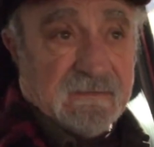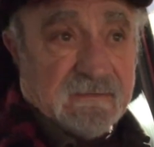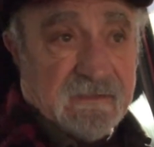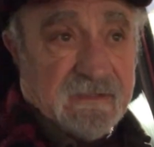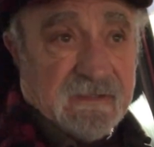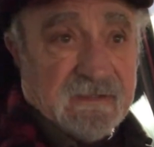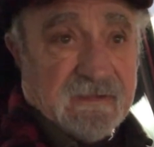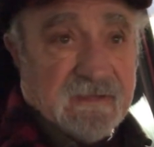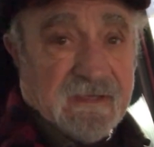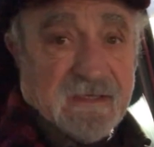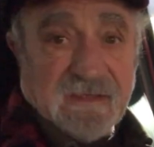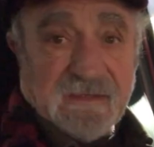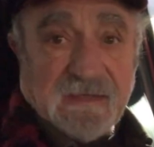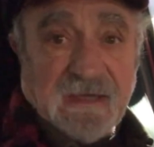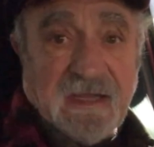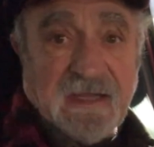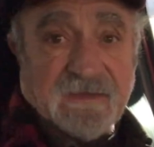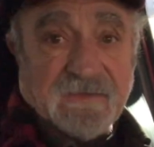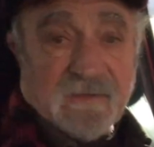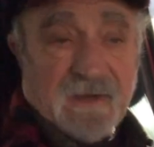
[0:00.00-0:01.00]
they, they get
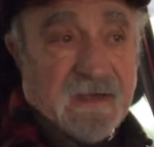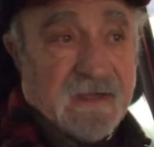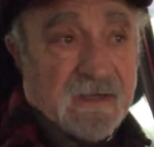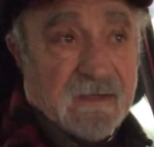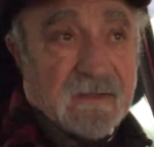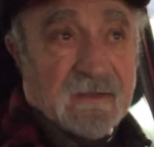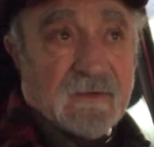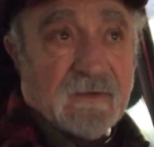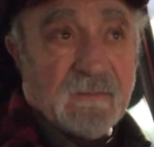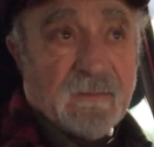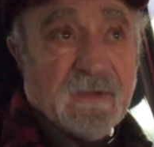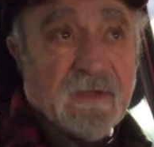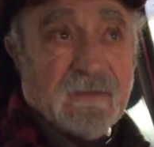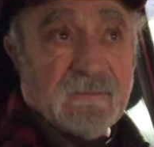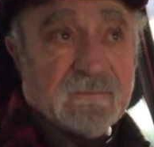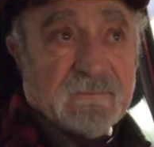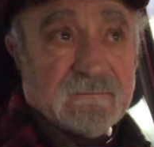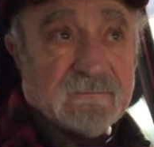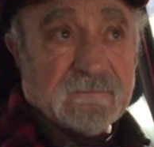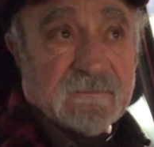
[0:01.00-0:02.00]
hydrated a little
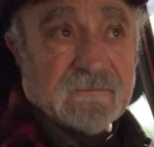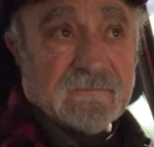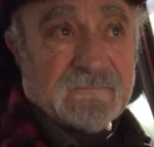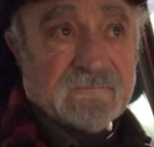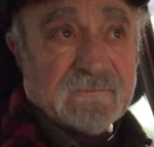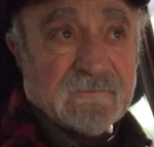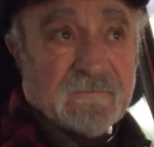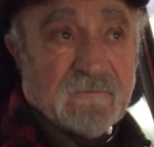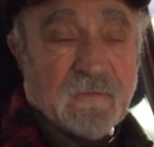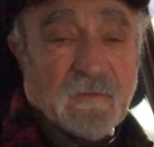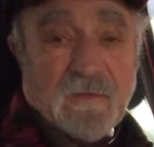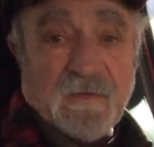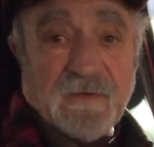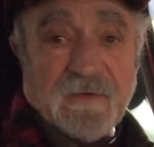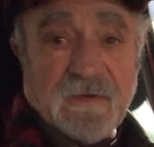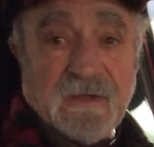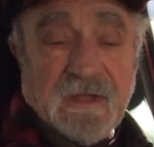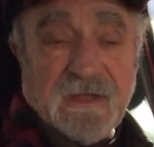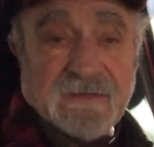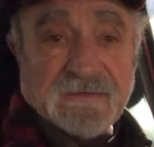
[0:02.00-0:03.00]
bit before
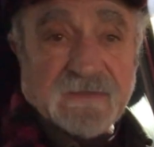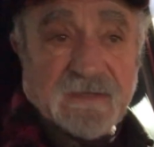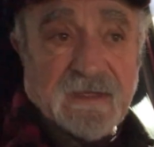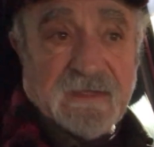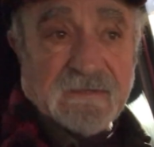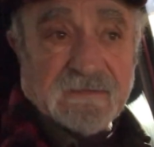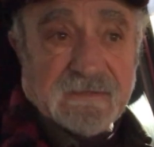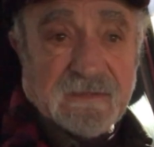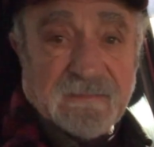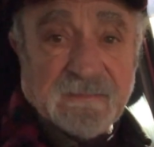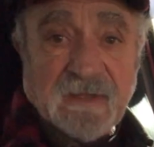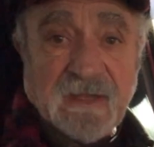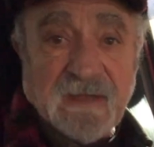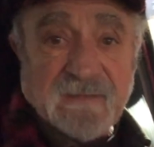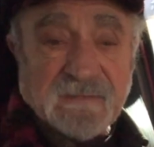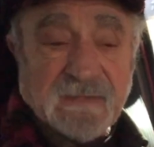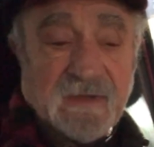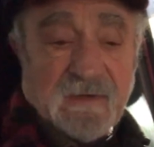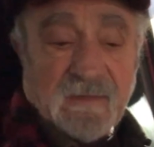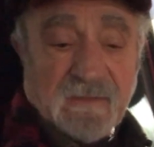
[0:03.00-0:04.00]
their day's hunt.
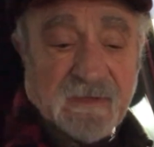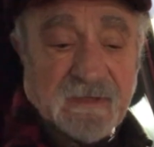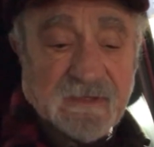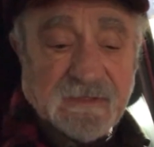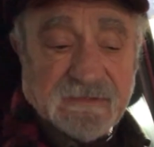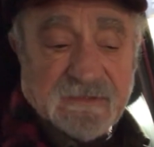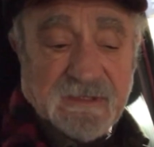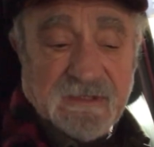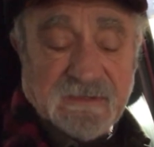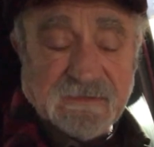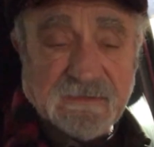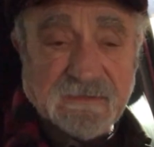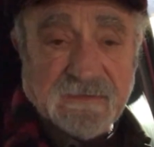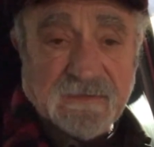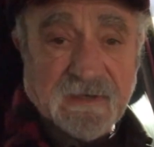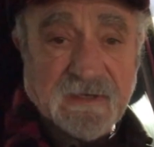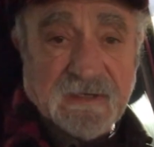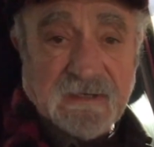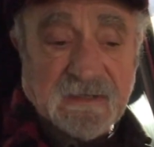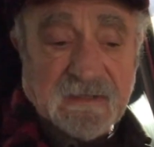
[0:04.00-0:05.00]
Sometimes they don't get a chance to
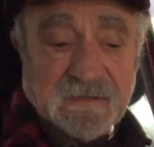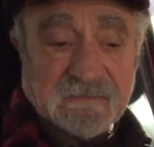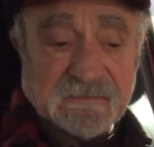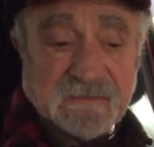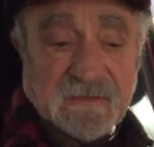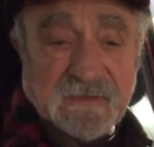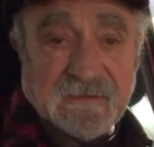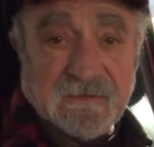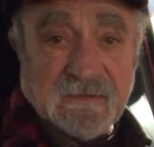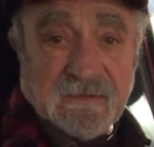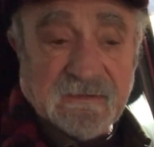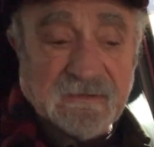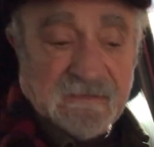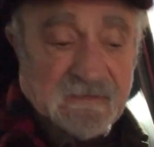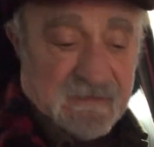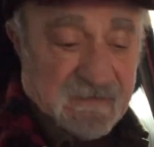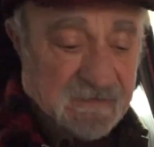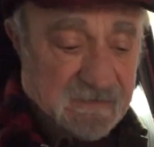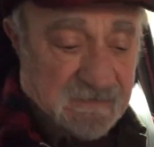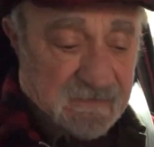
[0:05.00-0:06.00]
drink out there in the
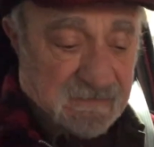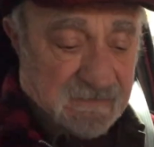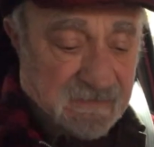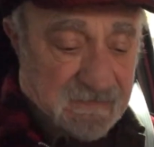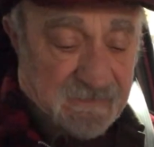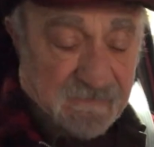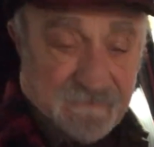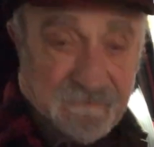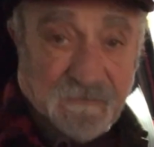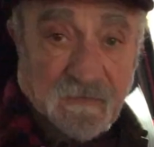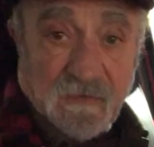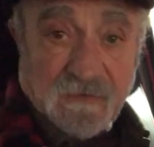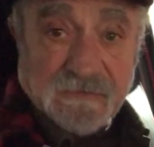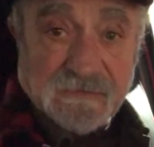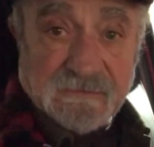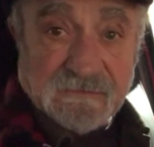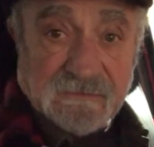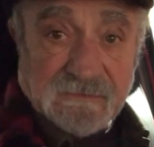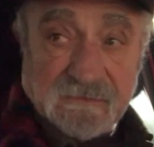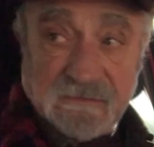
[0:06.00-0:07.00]
in the
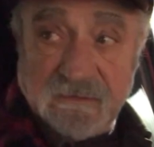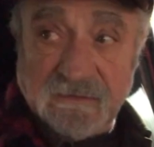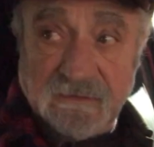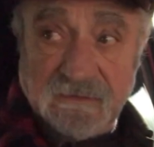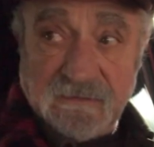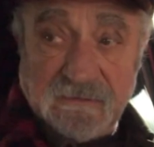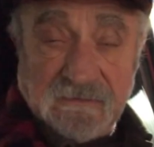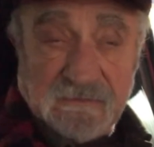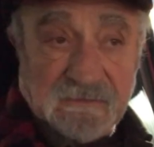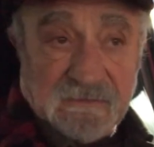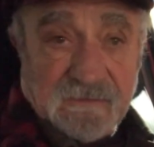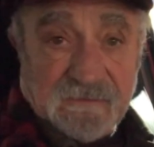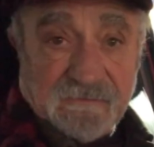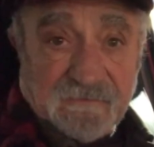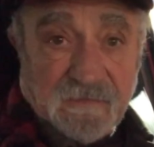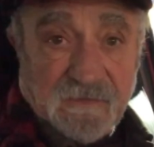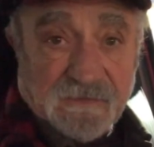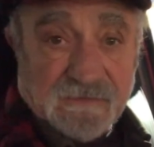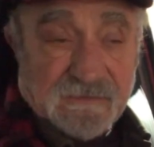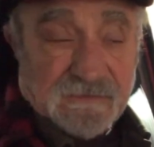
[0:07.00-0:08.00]
frozen in the
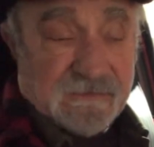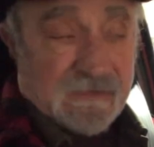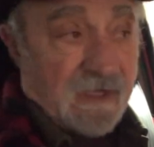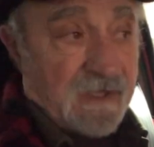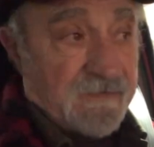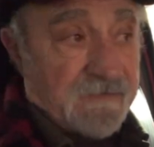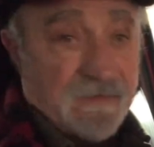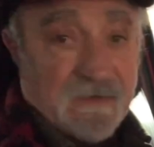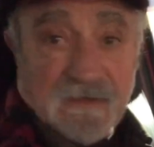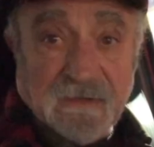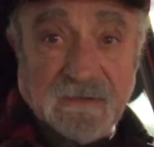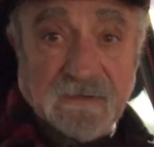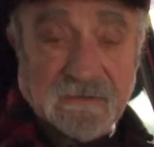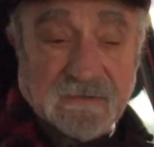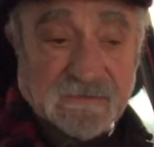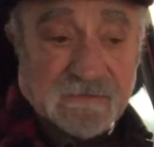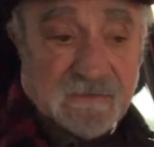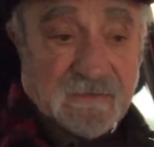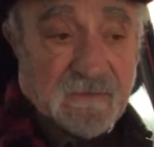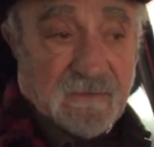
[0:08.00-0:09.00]
frozen tundra.
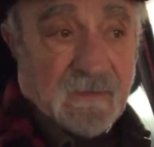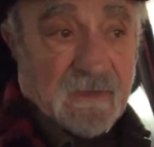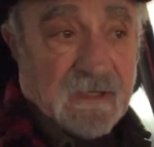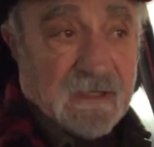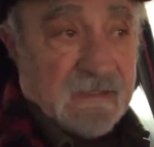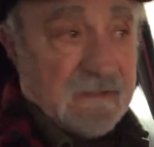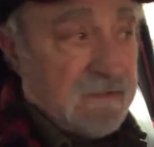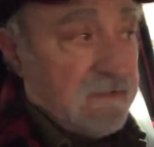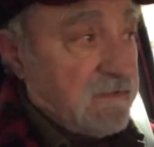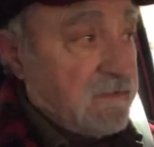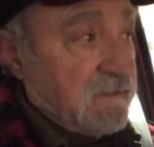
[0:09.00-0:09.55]
So uh,